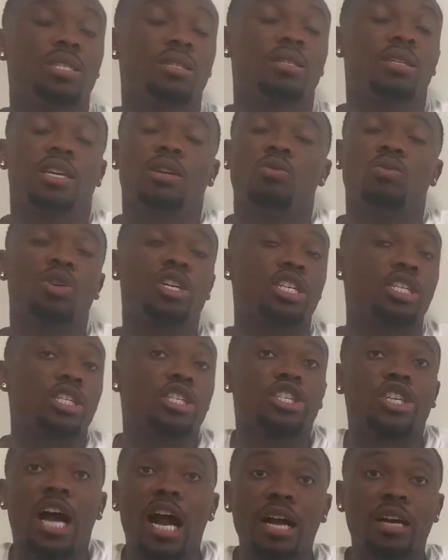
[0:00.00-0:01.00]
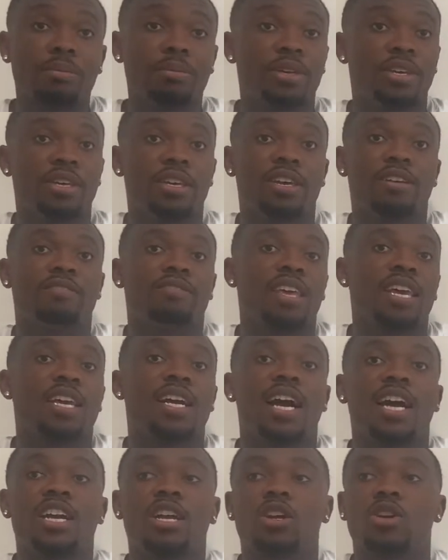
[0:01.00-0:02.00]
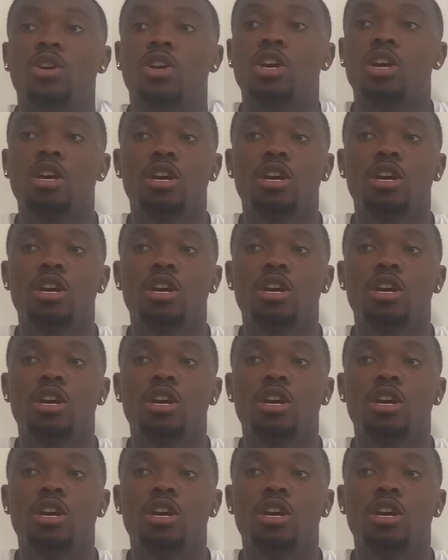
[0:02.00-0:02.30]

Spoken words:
it wouldn't shock me if they kind of